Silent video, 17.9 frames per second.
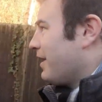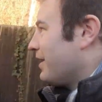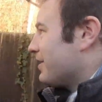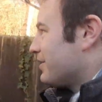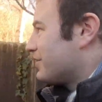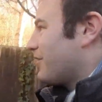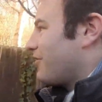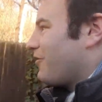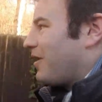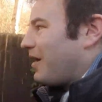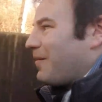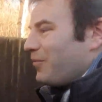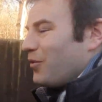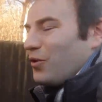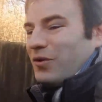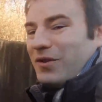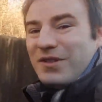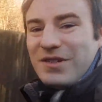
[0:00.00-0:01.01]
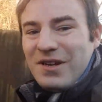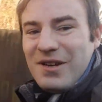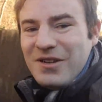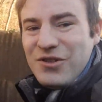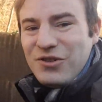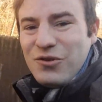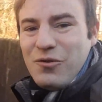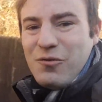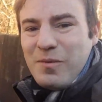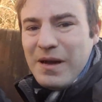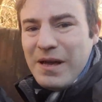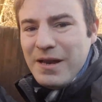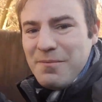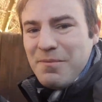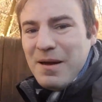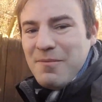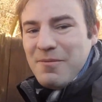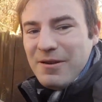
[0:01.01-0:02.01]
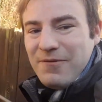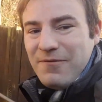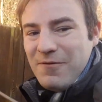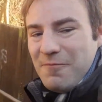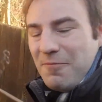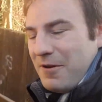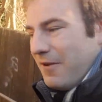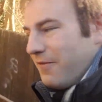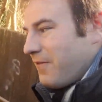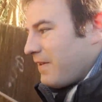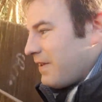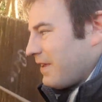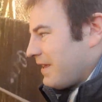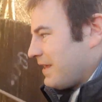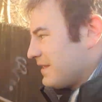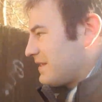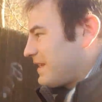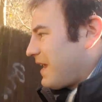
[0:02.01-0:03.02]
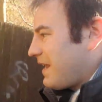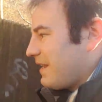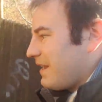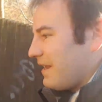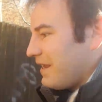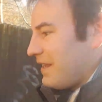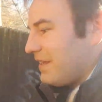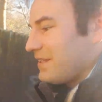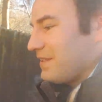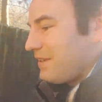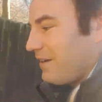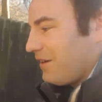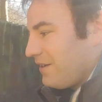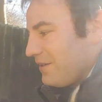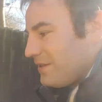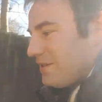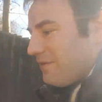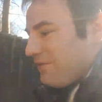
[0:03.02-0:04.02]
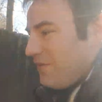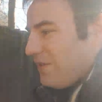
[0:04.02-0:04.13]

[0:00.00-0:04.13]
So I'm not entirely sure where the public footpath technically starts and